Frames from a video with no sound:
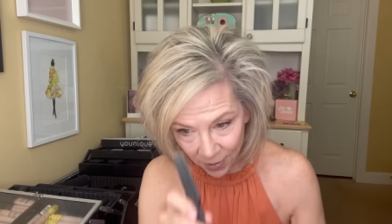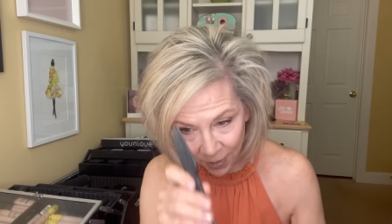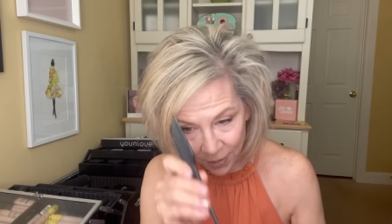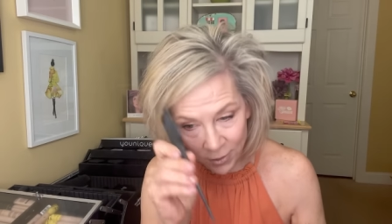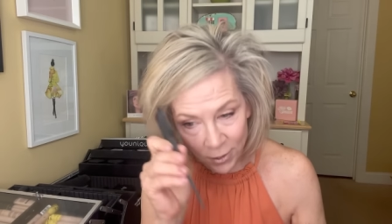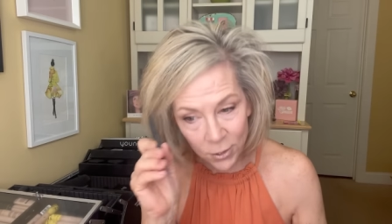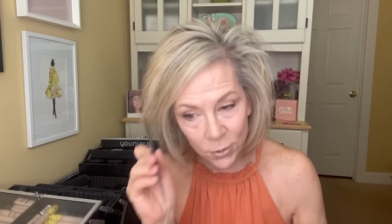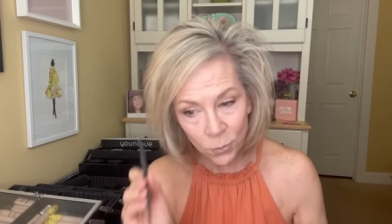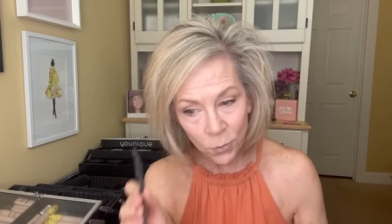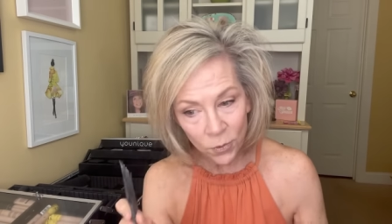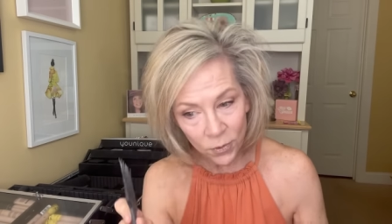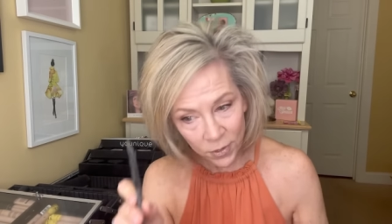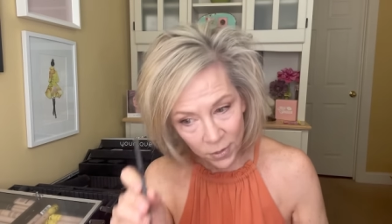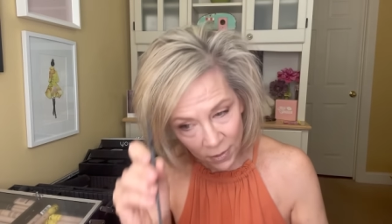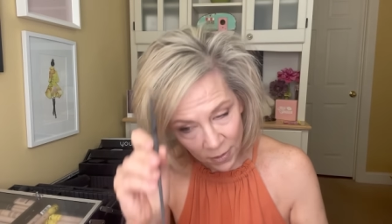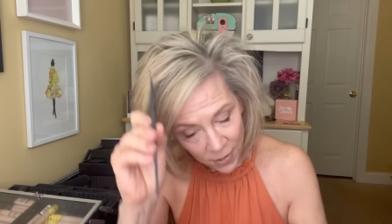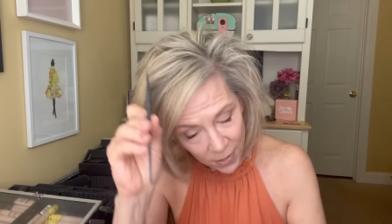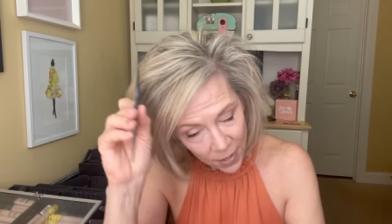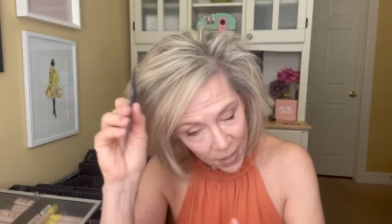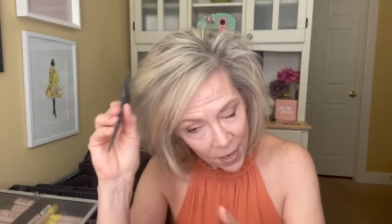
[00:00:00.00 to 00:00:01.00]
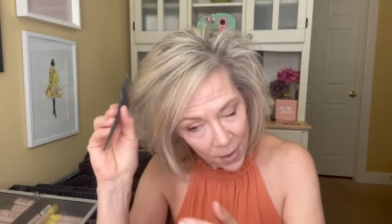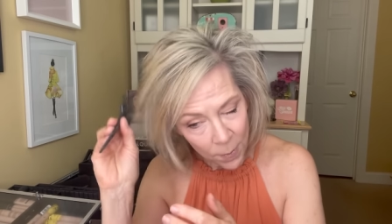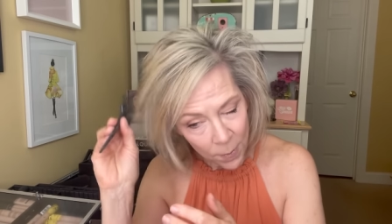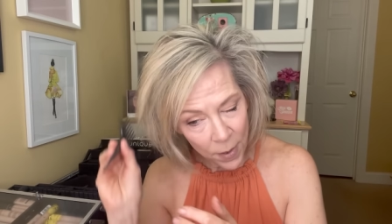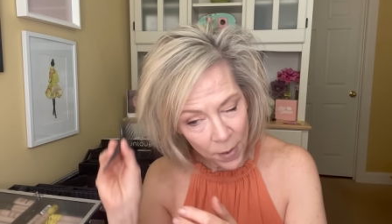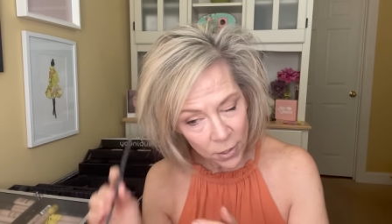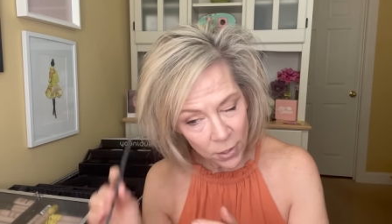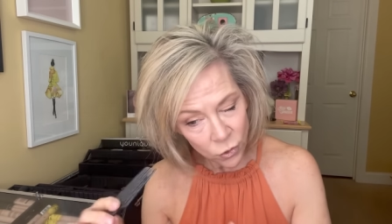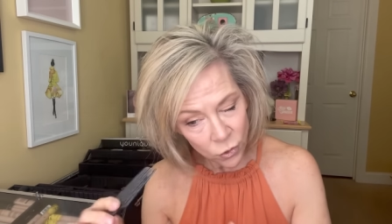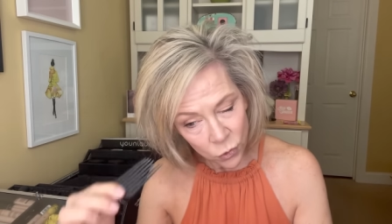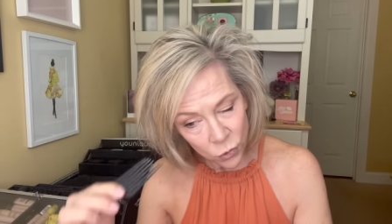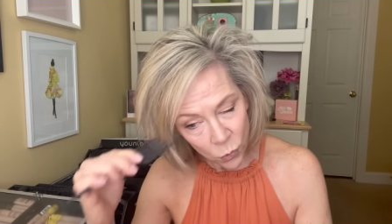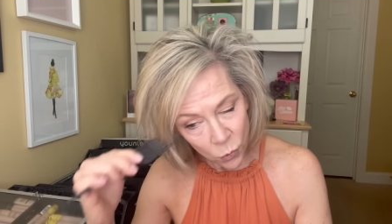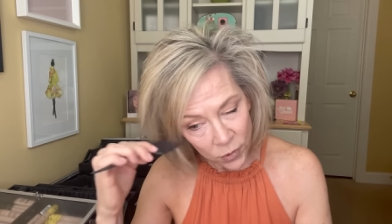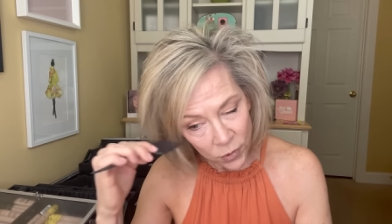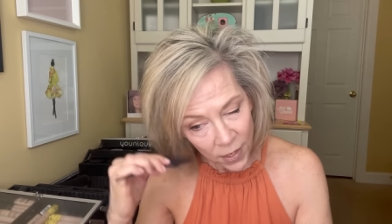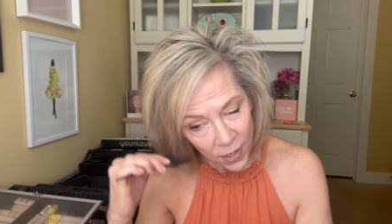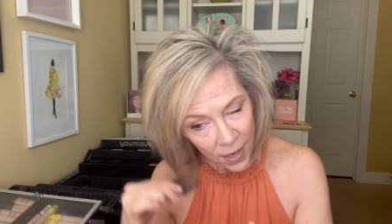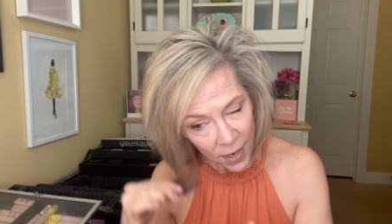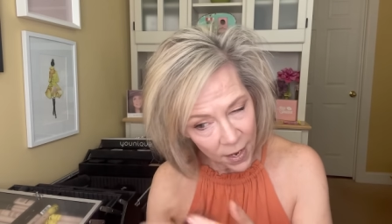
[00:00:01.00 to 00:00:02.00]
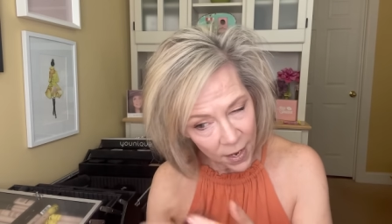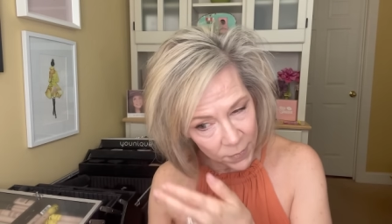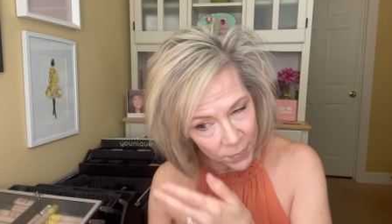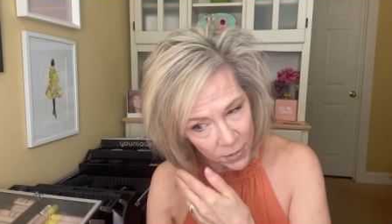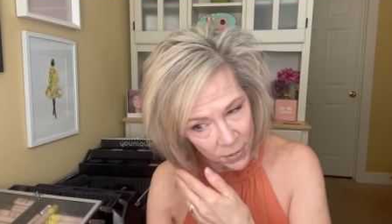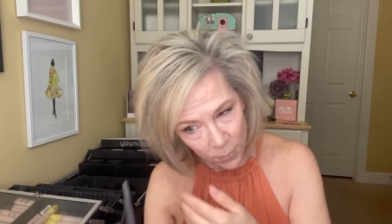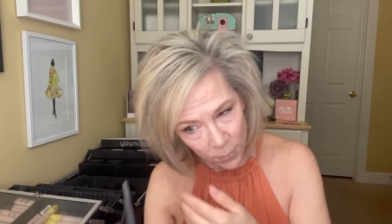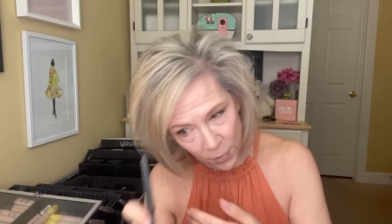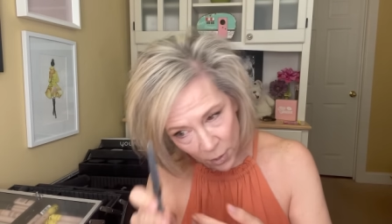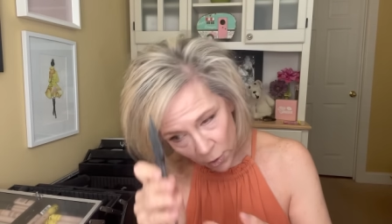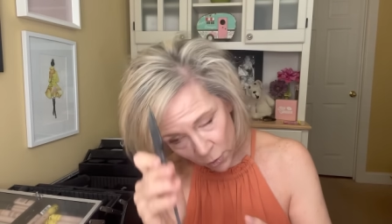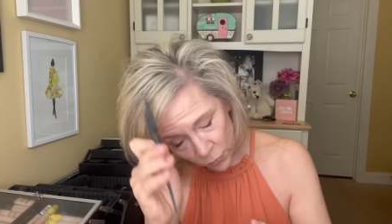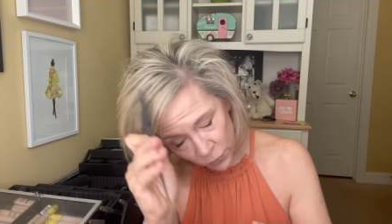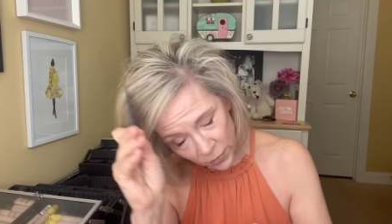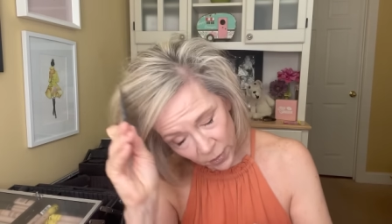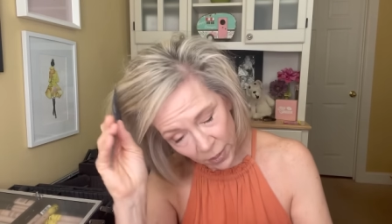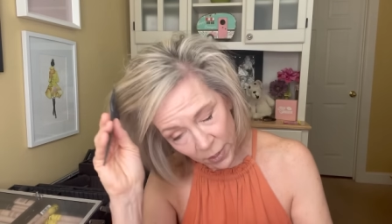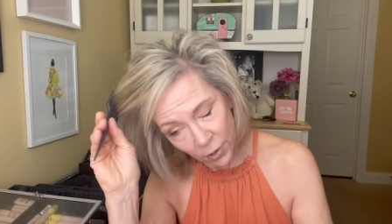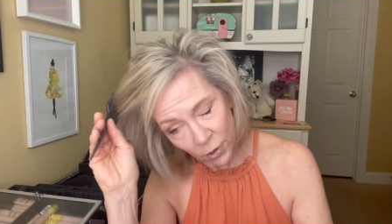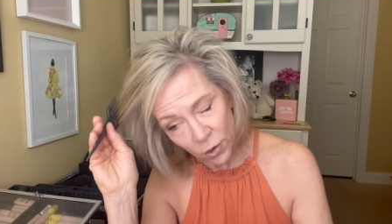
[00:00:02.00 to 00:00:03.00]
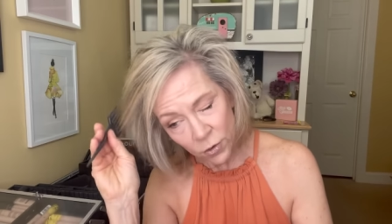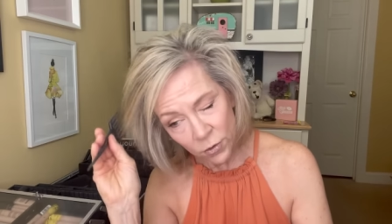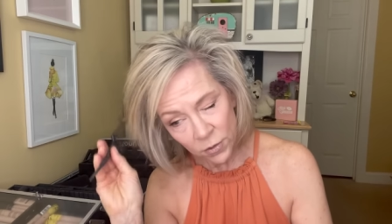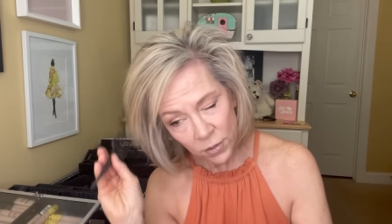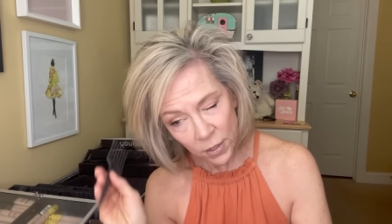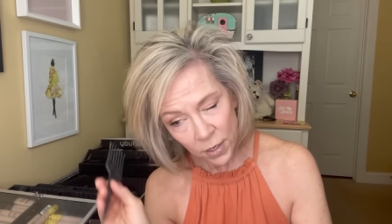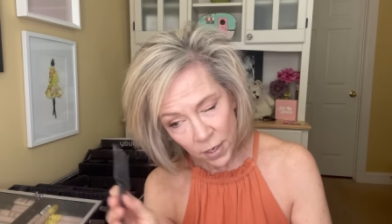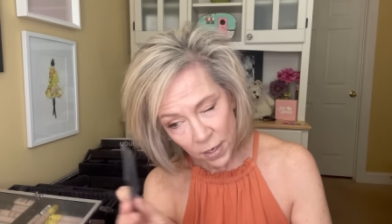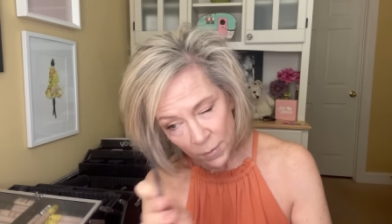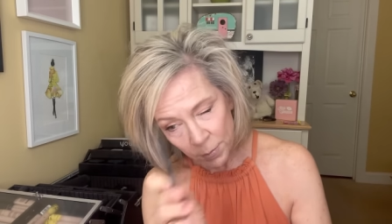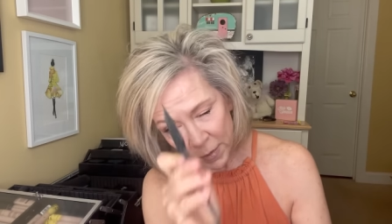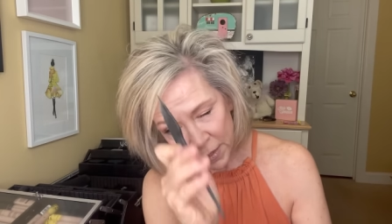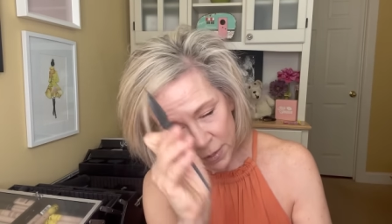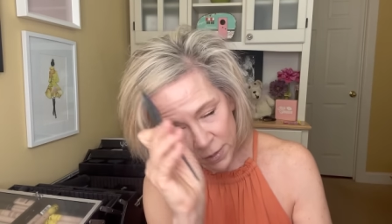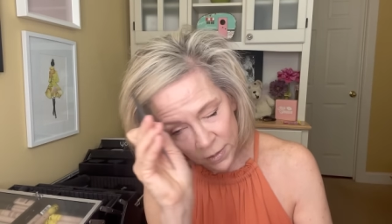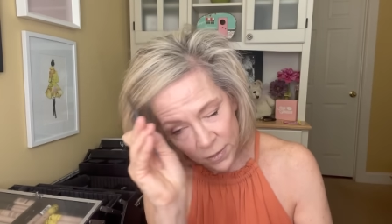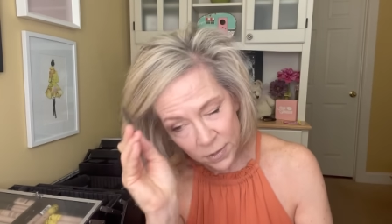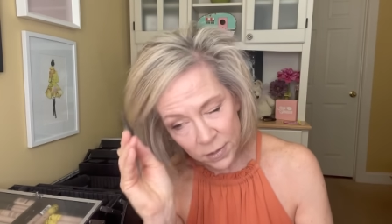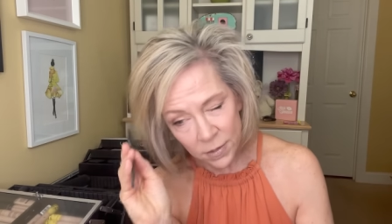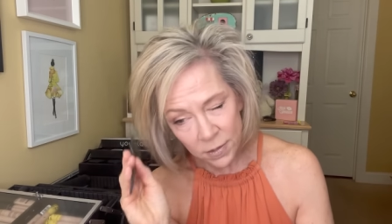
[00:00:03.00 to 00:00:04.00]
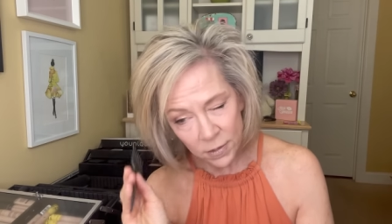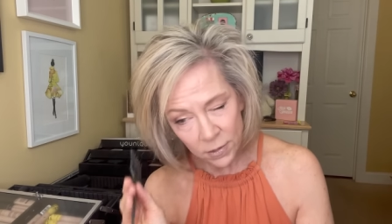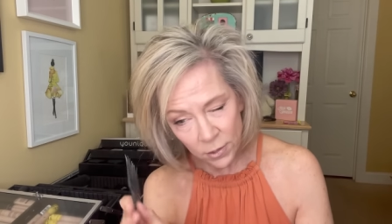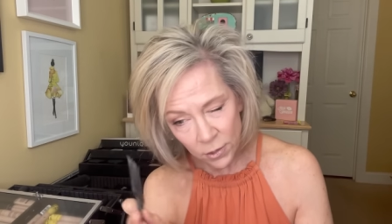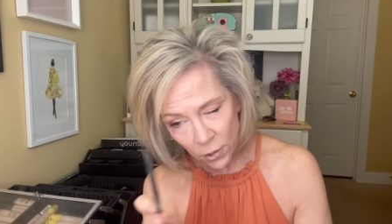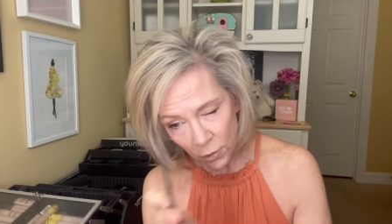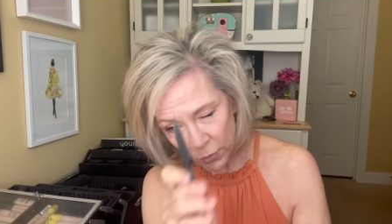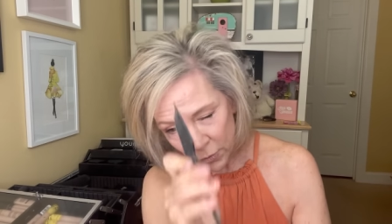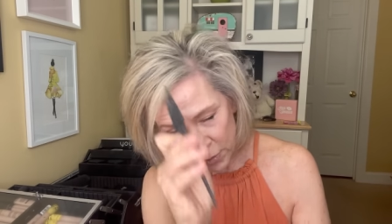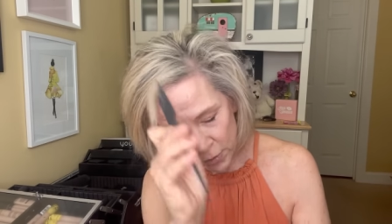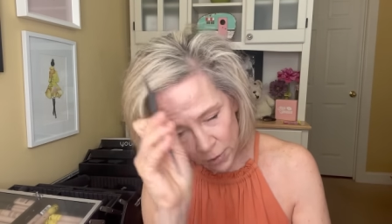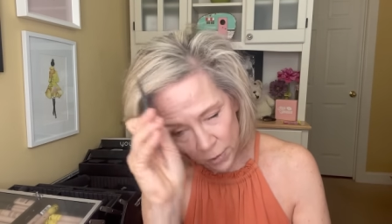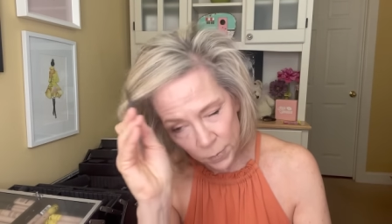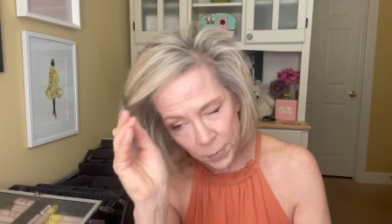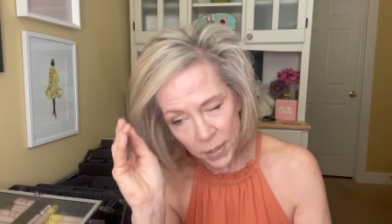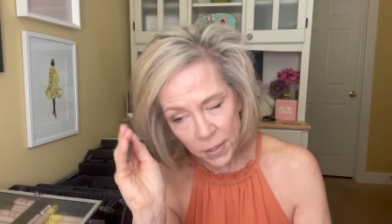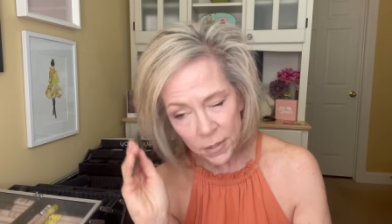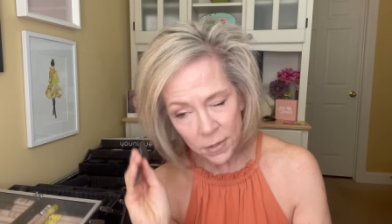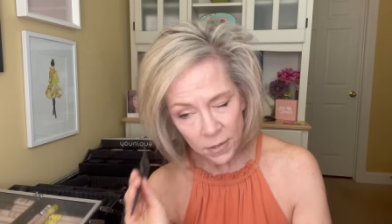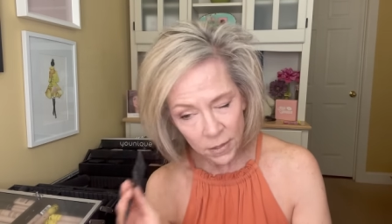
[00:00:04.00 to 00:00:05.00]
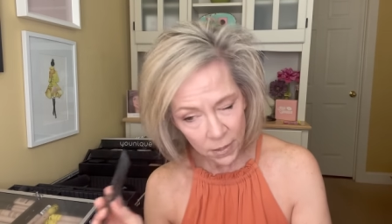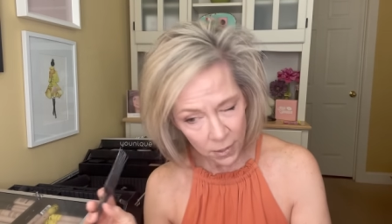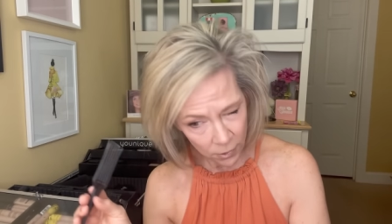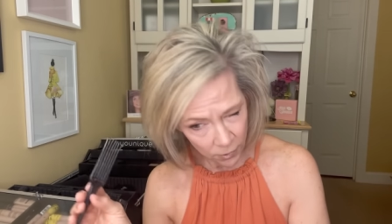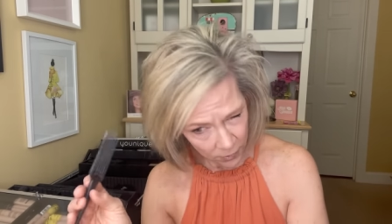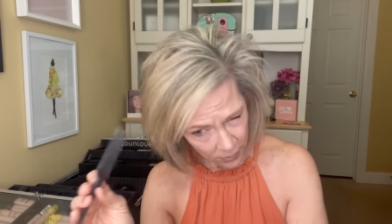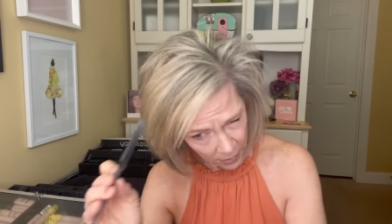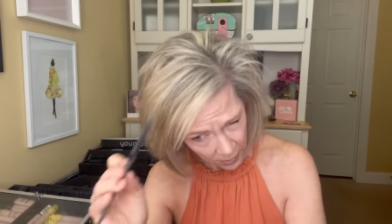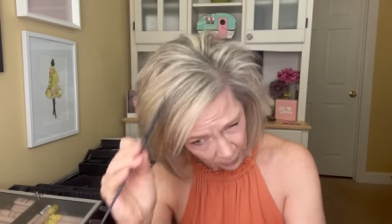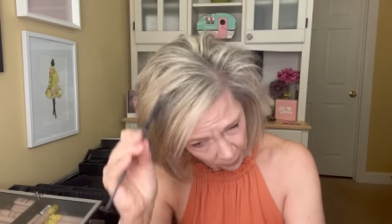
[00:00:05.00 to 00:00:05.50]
I just want to make sure that I have some on there because, you know, the humidity here in